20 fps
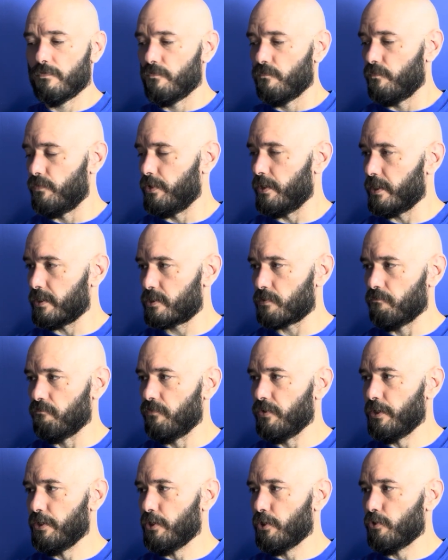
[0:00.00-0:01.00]
If you got some
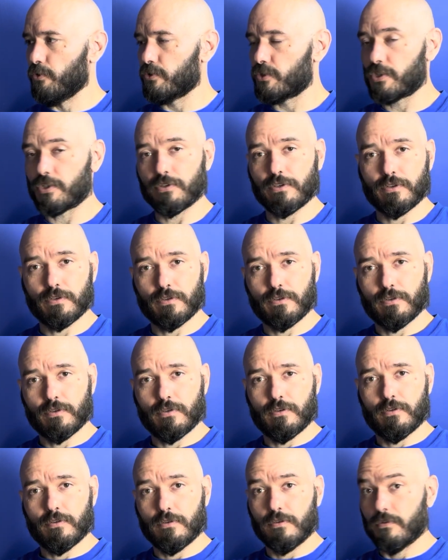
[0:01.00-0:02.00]
videos,
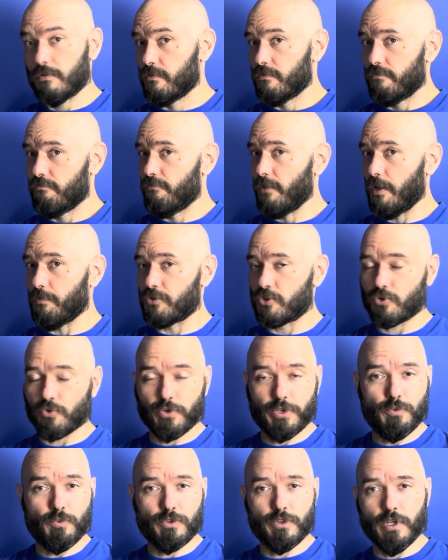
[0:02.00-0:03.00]
I'm sure
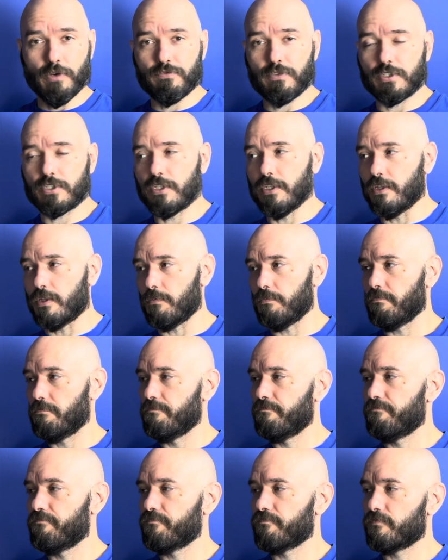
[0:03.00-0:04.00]
he would love to see them.
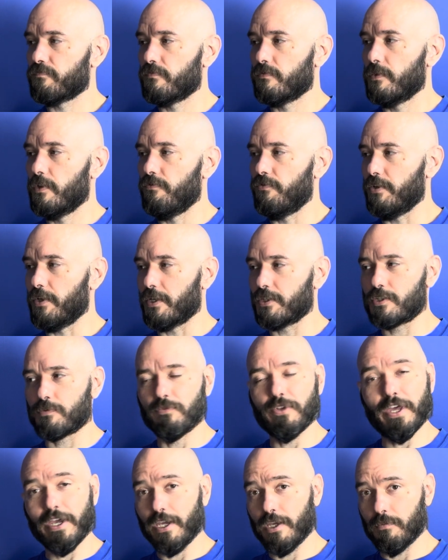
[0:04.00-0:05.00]
If you got some
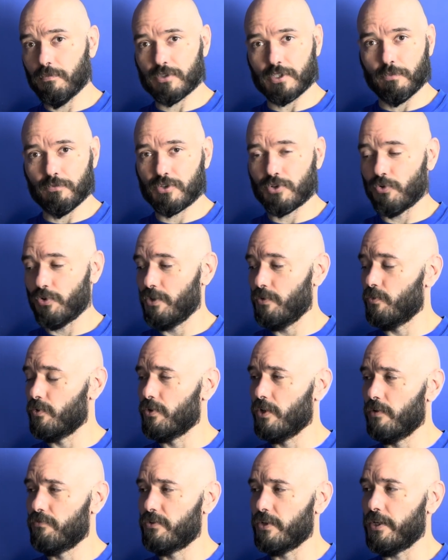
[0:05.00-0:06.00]
names, I'm sure he would
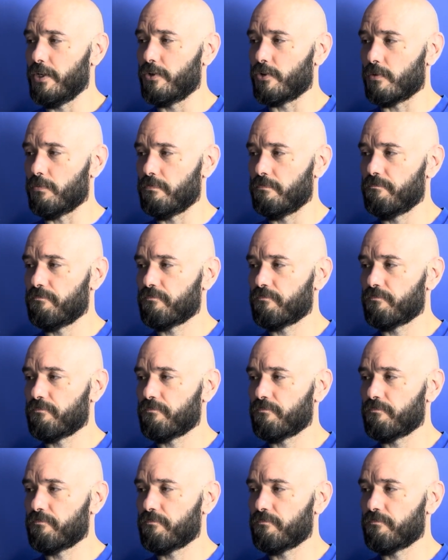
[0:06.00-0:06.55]
love to hear them.